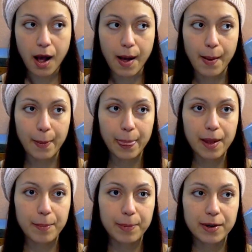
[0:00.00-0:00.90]

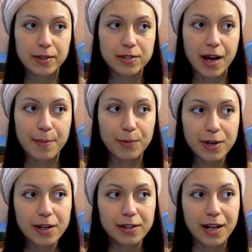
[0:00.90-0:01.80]
But I'm
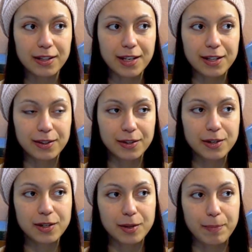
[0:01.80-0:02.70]
really glad I
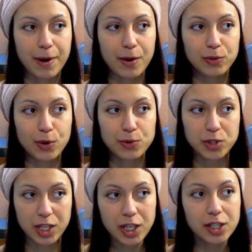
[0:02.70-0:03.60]
learned about those
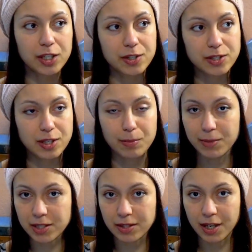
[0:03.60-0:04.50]
healers and
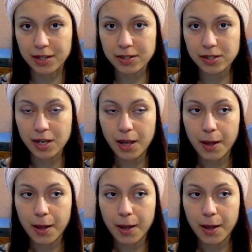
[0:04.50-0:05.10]
mystics.